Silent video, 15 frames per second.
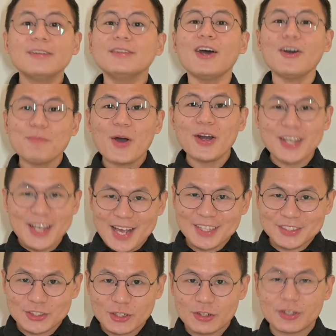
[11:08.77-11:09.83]
nobody
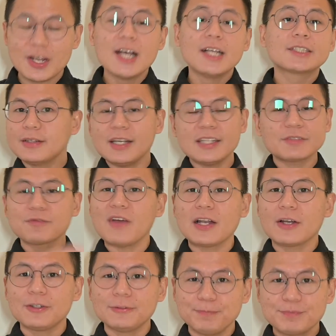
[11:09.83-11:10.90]
answered. This
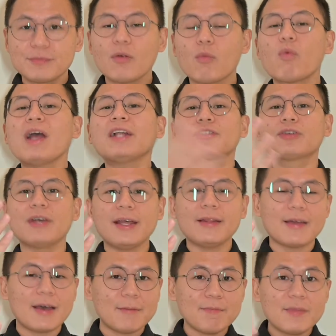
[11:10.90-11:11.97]
fellow went to him
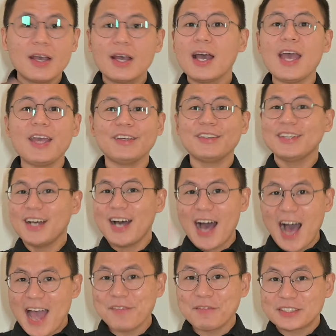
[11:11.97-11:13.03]
then, hey,
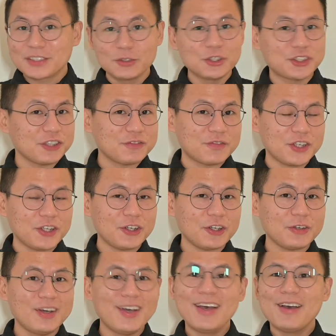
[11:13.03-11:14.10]
I have a solution for
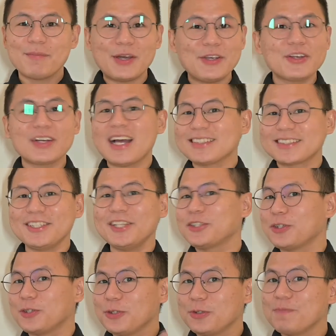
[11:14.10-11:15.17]
you, but you guys need
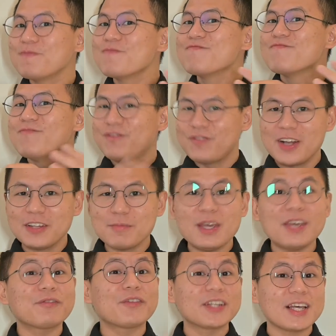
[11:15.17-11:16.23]
to fund
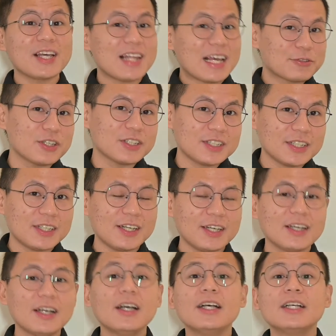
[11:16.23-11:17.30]
me for the
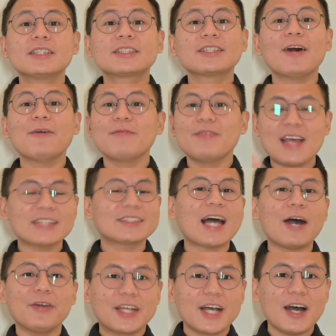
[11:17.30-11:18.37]
electricity. So that's
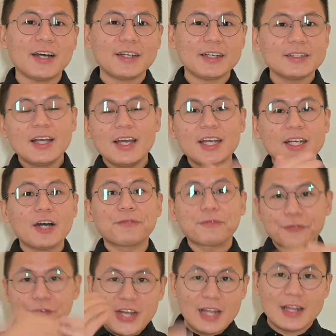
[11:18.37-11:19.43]
how he got it. He got
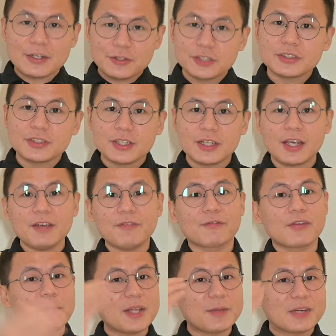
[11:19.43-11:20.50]
free electricity
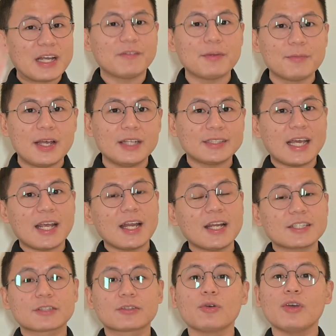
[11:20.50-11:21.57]
from the government, and
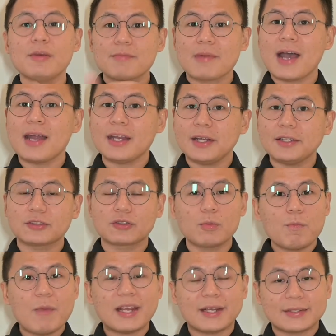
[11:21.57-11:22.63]
he's doing mining to
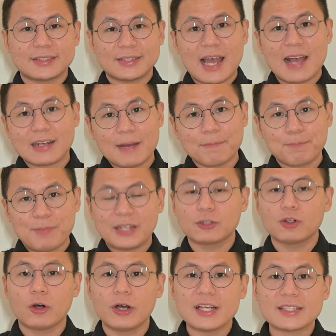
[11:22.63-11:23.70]
make stack up
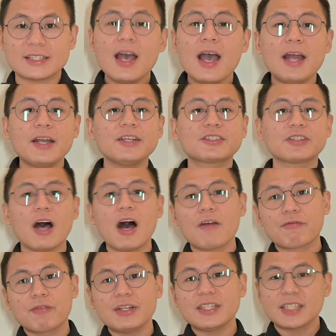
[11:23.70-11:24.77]
bitcoins, and he's
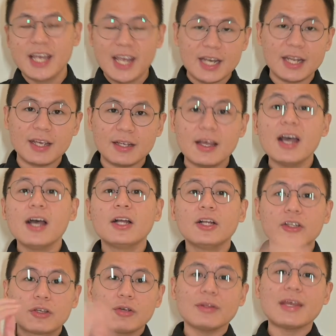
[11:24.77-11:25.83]
offering heating
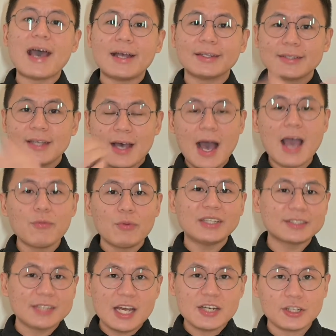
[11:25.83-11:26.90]
to that highway
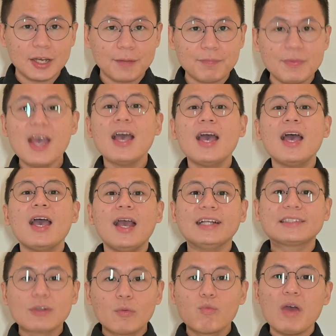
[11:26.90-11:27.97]
station.
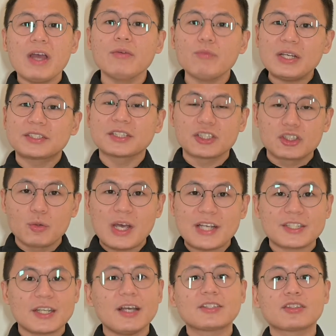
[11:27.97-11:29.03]
It's a win-win
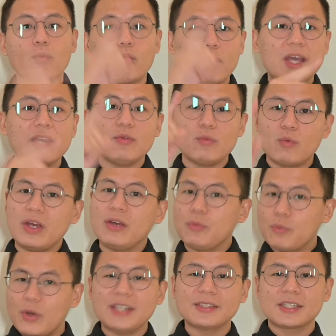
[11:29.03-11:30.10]
situation. It's a
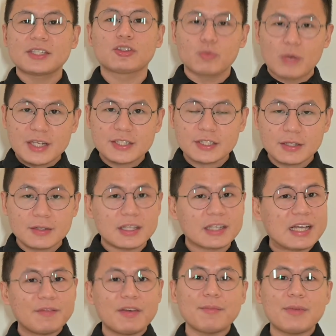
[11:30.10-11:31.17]
win-win-win situation. The
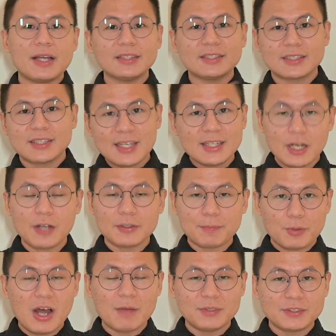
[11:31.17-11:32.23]
government got the
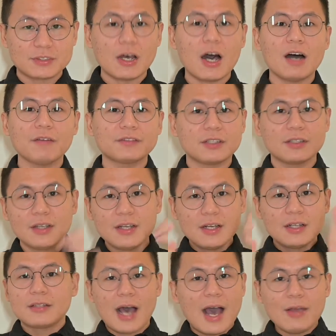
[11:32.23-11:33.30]
problem solved,
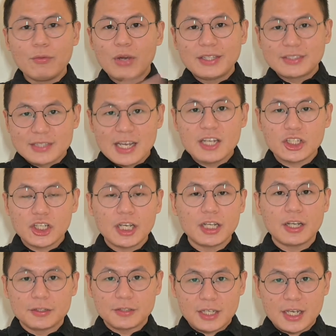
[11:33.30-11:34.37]
the highway station
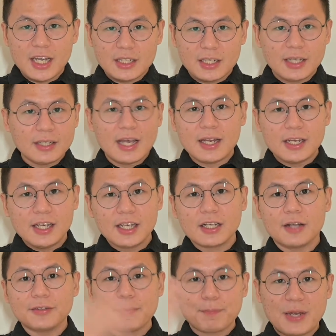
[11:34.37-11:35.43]
got the heating, and he
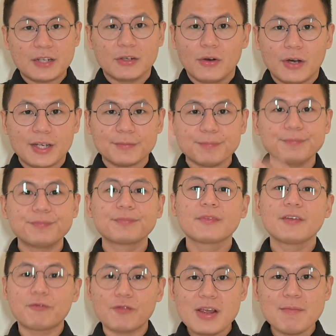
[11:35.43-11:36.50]
got the bitcoin.
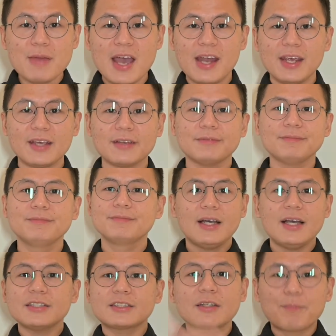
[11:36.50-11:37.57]
Free mining.
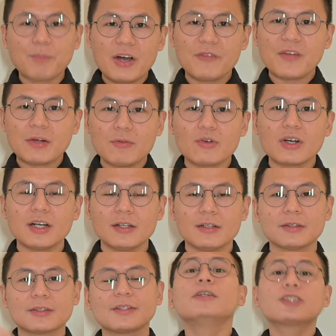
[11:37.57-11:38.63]
It's the perfect
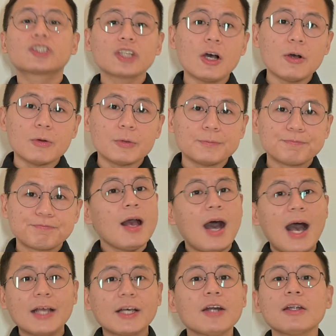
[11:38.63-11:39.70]
world. So
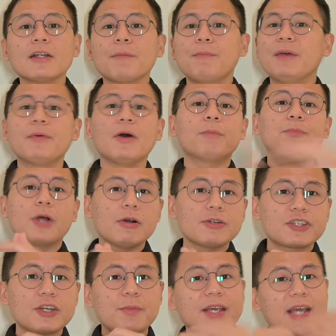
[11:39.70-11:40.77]
I got a lot of people
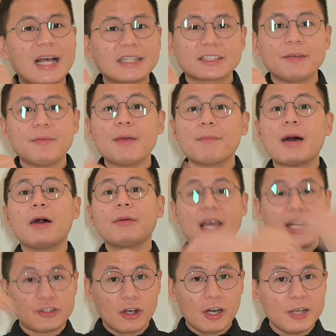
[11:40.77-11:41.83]
approaching me, asking me about,
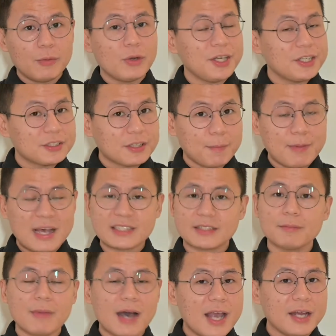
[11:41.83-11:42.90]
hey, Charlie, what is the
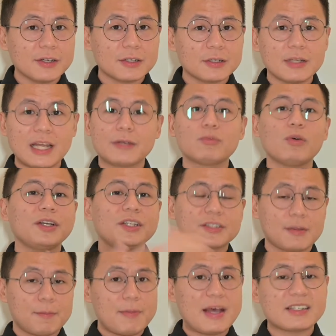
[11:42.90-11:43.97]
best miner? Like, what is
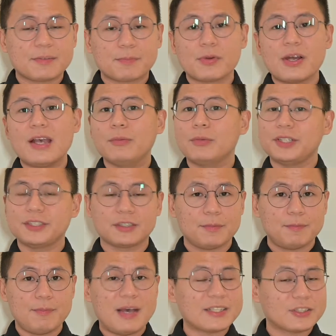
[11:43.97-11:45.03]
the best brand? What is the
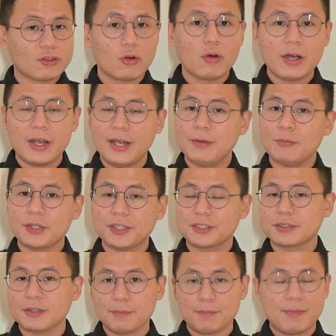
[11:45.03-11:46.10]
best coin? What
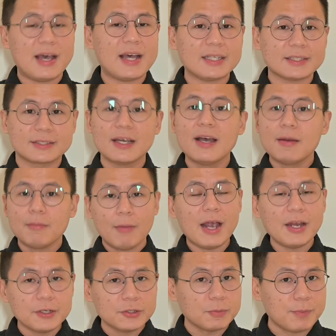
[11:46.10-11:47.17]
is the best
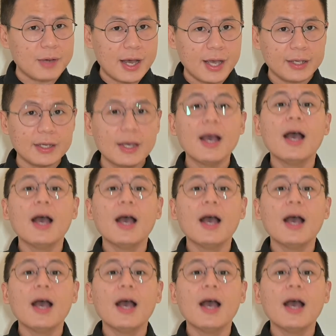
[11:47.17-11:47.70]
miner to buy?